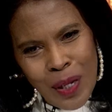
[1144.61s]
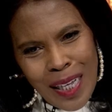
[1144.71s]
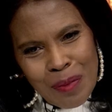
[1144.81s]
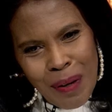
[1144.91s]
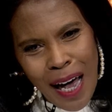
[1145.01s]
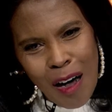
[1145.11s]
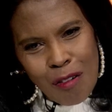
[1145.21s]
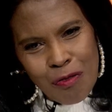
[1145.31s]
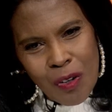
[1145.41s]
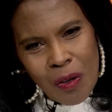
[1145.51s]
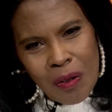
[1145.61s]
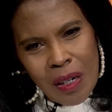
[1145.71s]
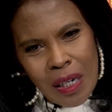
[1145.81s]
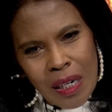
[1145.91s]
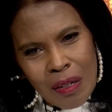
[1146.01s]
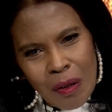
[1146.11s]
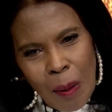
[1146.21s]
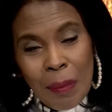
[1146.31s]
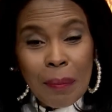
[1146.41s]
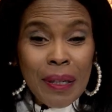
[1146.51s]
that's powerful.
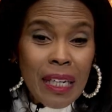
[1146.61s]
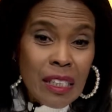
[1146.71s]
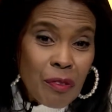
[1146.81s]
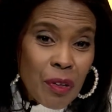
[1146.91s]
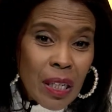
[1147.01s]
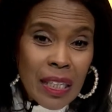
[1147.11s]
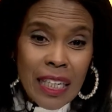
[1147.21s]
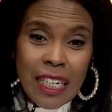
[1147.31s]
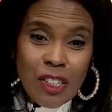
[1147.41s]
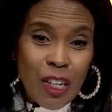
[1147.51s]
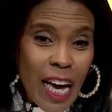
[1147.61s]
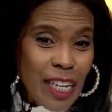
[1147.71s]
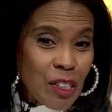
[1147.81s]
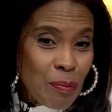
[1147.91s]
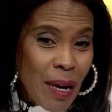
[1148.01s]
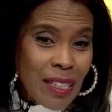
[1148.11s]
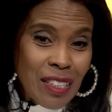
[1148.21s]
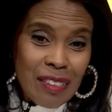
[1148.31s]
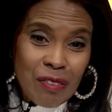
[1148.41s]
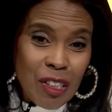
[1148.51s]
I mean, because it really is. As you
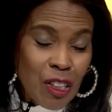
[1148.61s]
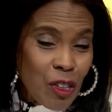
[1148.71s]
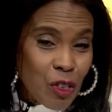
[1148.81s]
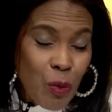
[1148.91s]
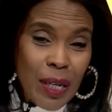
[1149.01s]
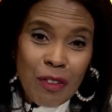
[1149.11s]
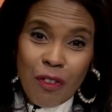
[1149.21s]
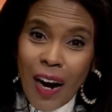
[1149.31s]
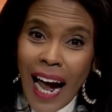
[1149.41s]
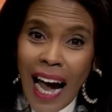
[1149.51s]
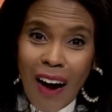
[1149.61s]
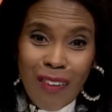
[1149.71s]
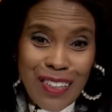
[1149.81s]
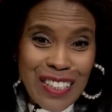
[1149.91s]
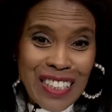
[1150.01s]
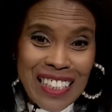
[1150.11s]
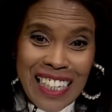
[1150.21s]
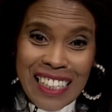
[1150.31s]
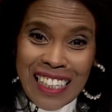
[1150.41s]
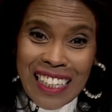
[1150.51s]
mentioned, 24 hours
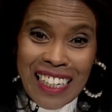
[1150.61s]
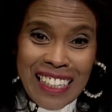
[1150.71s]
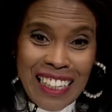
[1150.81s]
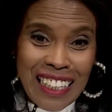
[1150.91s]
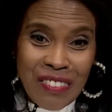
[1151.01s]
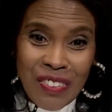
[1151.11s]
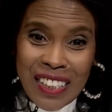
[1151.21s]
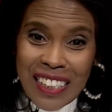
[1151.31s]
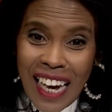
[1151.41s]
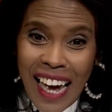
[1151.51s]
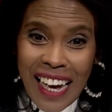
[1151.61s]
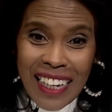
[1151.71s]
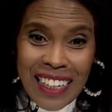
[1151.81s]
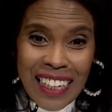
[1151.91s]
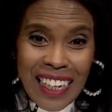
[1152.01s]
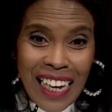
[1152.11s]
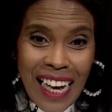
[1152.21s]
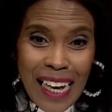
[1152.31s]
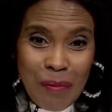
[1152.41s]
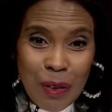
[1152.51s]
in a given day,
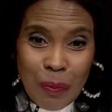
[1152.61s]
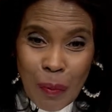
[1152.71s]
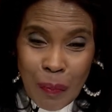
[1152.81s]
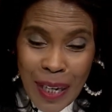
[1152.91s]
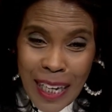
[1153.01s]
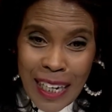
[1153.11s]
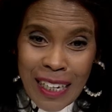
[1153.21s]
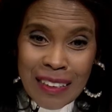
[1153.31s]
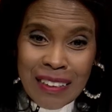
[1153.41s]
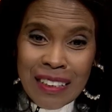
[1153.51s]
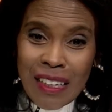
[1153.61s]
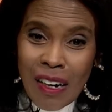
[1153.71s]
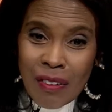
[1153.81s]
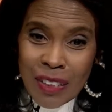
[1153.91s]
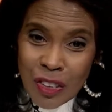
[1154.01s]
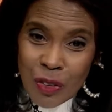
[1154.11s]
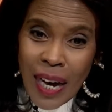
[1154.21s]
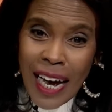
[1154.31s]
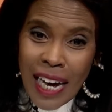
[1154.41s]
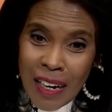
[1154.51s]
and be prepared. That you
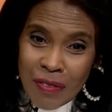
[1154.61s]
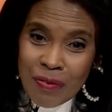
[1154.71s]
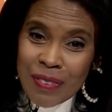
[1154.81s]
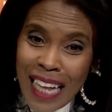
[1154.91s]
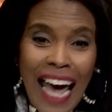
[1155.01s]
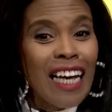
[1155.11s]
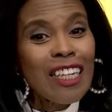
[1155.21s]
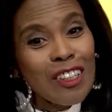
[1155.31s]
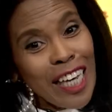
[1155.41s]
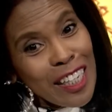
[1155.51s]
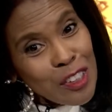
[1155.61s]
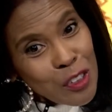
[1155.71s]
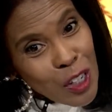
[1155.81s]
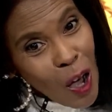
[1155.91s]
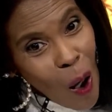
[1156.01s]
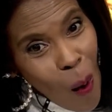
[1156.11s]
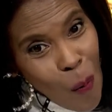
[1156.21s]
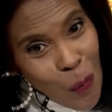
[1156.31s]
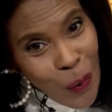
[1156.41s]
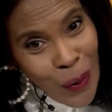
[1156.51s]
have that. You got to do your
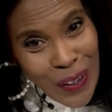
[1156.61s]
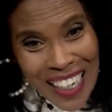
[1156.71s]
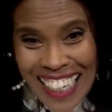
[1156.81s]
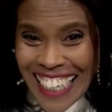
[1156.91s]
homework.